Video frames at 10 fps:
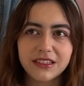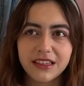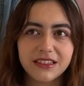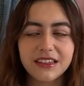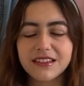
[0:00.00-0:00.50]
And
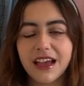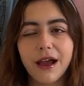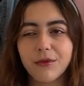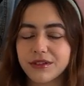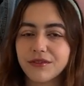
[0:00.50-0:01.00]
since I
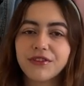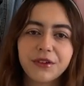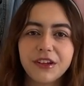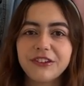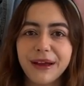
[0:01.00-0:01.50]
wasn't
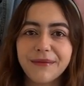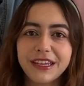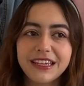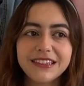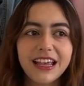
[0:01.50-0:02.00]
fluent in
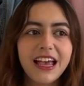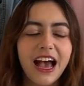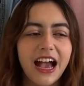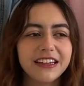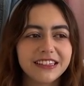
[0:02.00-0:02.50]
Japanese,
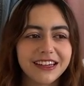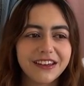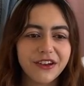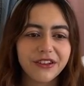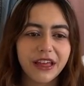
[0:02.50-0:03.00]
I didn't
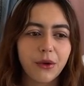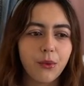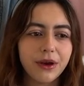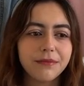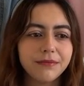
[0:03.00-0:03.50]
know like
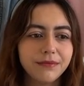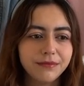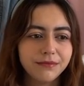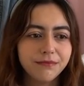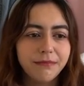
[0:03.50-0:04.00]
what
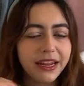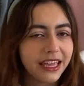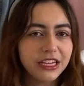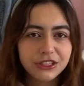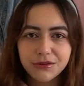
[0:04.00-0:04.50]

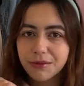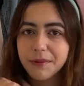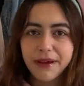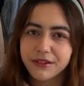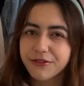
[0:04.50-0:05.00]
medications would be
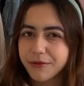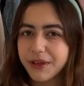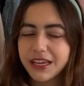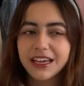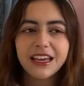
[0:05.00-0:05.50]
best for
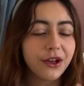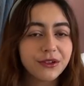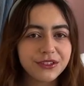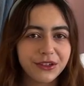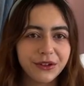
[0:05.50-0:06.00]
me.
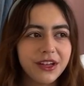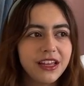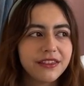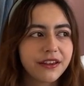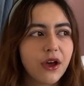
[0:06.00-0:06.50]
Also,
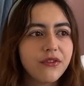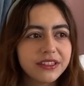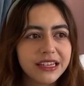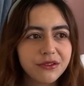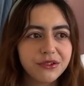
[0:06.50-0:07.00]
the COVID
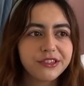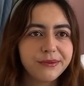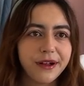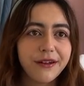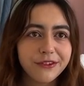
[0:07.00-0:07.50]
tests were super
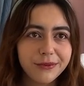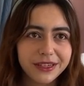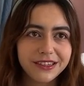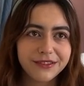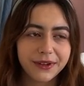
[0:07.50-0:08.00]
helpful
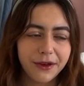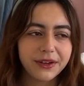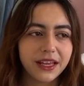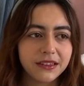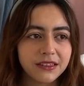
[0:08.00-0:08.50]
because when I would
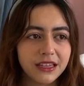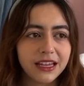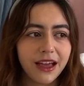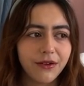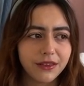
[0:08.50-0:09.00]
get sick,
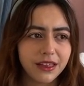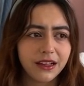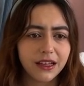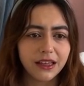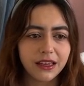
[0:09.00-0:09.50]
I would think
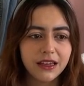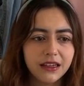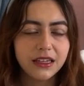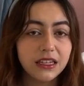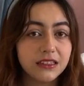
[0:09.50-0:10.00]
like,
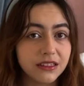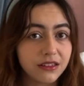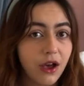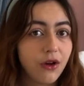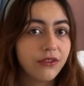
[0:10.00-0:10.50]
is this
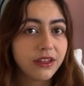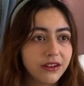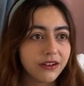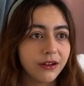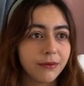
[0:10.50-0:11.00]
COVID
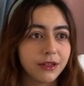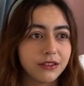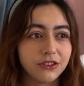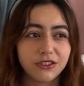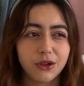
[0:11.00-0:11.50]
or is it
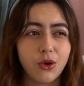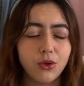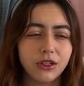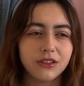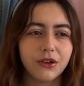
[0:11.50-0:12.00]
just a
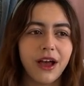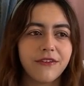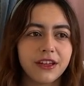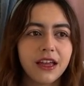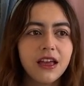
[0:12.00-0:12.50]
cold? And so
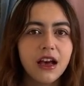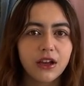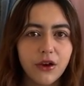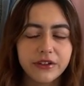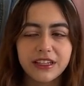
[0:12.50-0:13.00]
having a
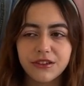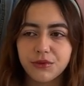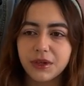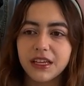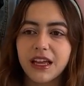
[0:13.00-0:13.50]
COVID test
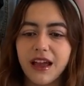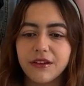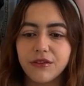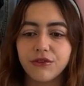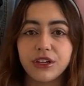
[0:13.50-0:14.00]
really kind
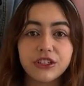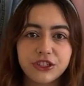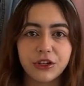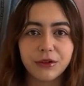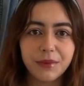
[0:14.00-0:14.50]
of
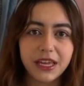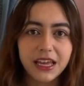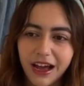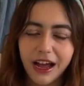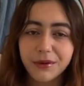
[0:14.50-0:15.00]
reassured me.
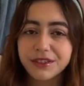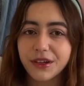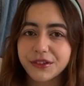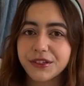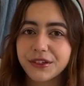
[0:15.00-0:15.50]
I was
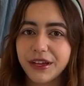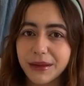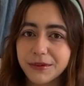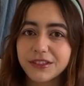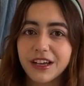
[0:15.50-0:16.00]
also
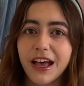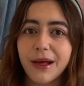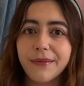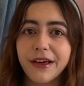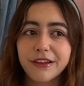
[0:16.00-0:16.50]
able to
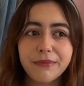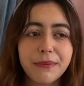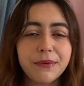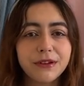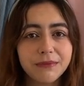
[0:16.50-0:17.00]
help other
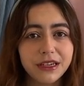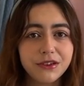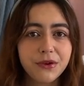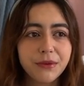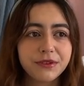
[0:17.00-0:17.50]
people in my dorm.